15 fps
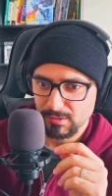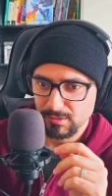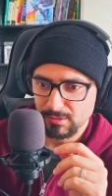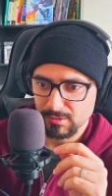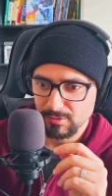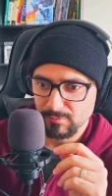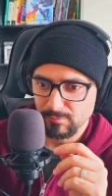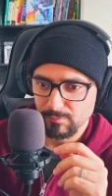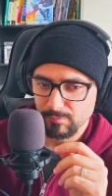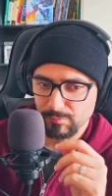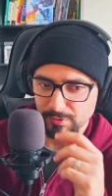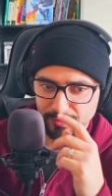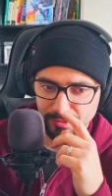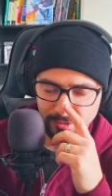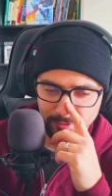Um,
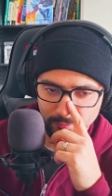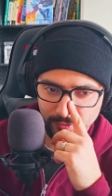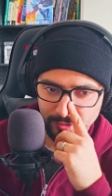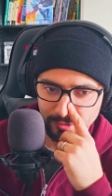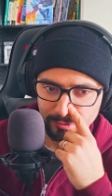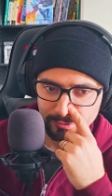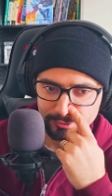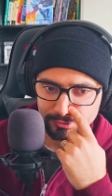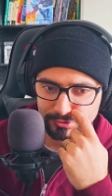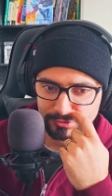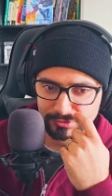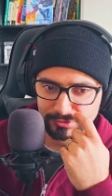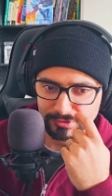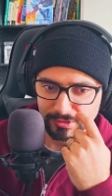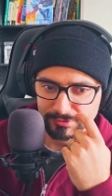but then when
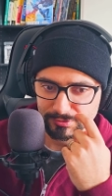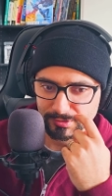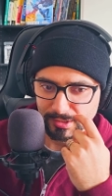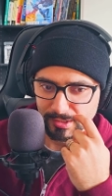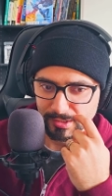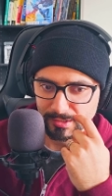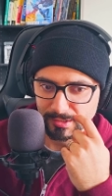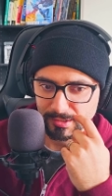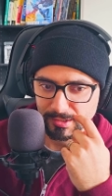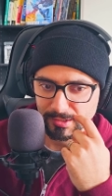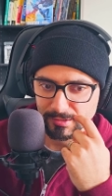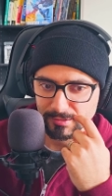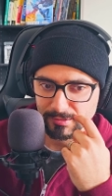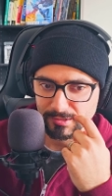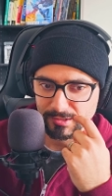Chester died, it,
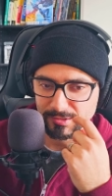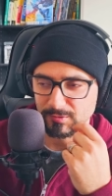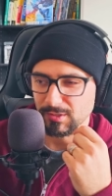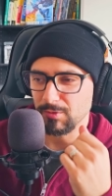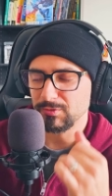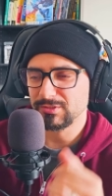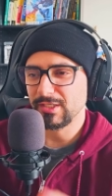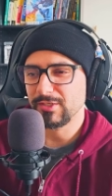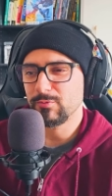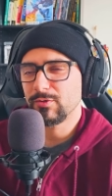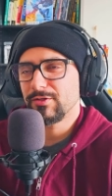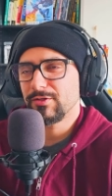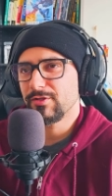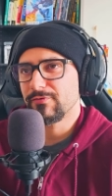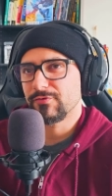it I was like
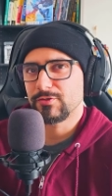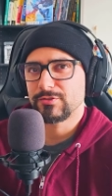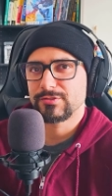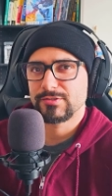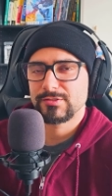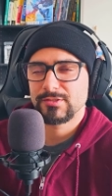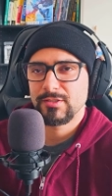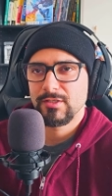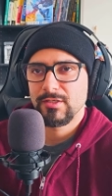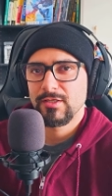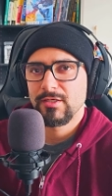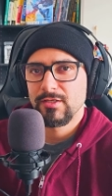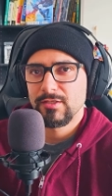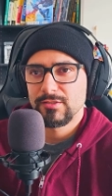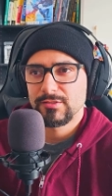one of the first
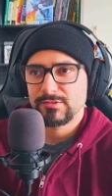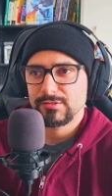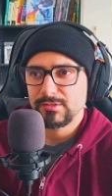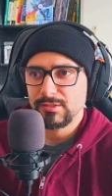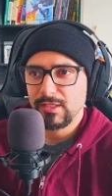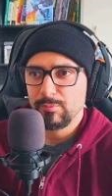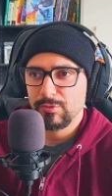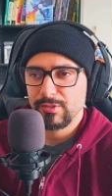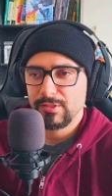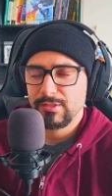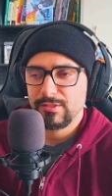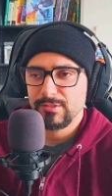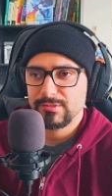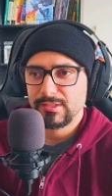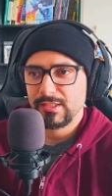
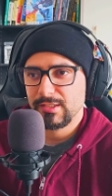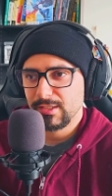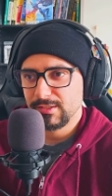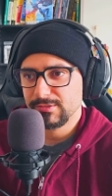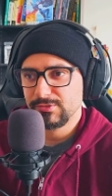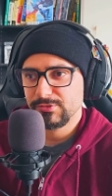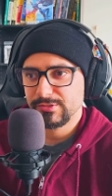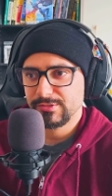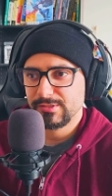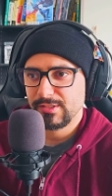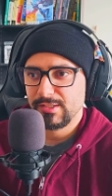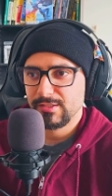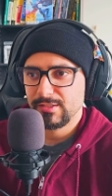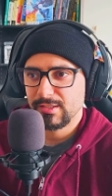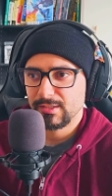celebrities, I guess you could
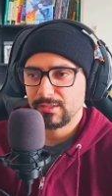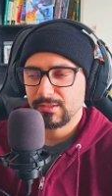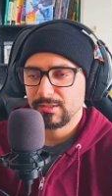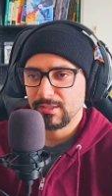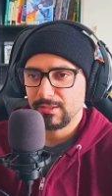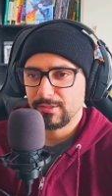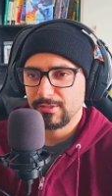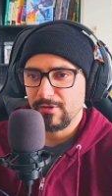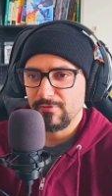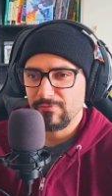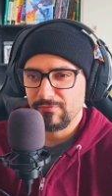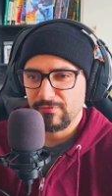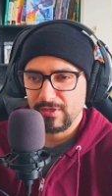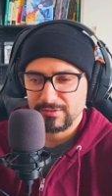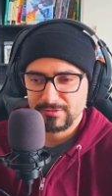say, that like
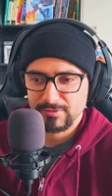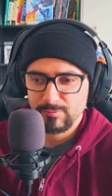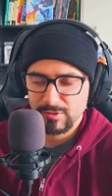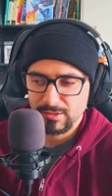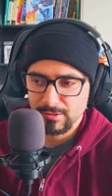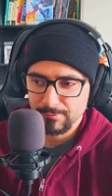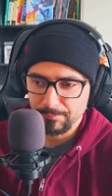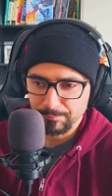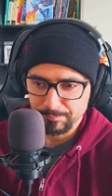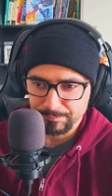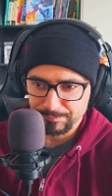affected me